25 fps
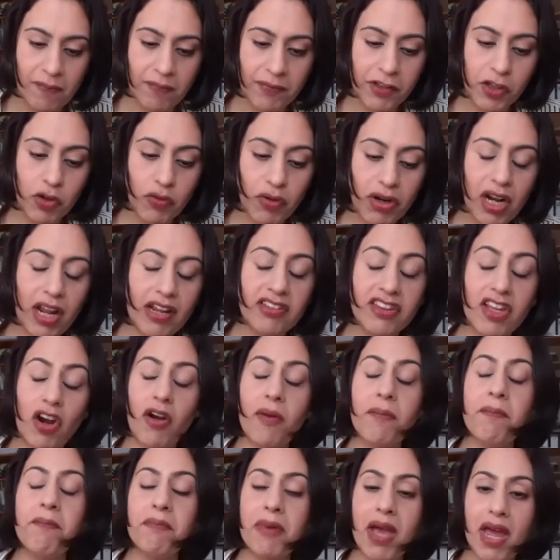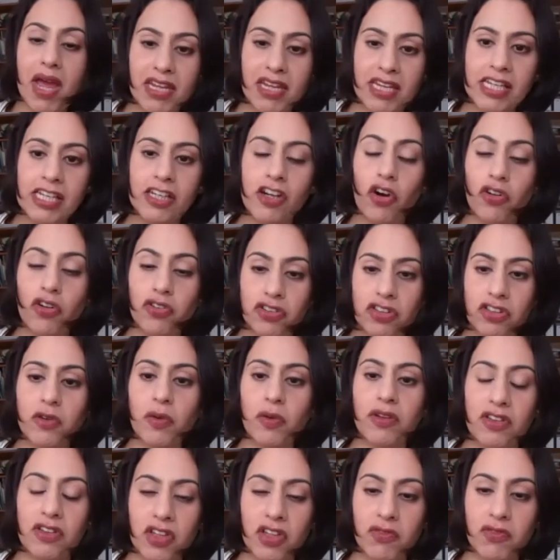you realize there are many
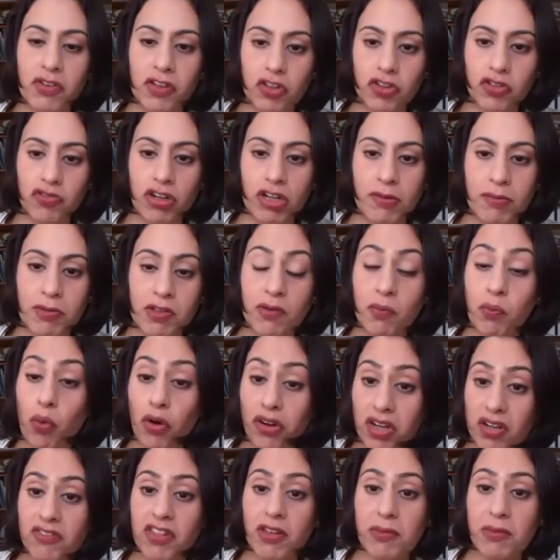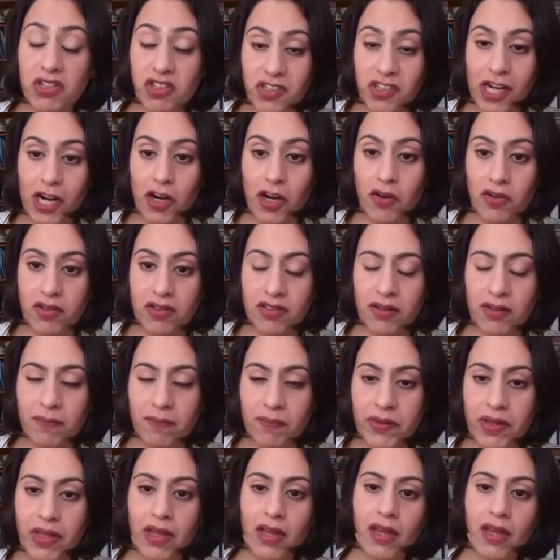consequences of extremism. One of them is terrorism.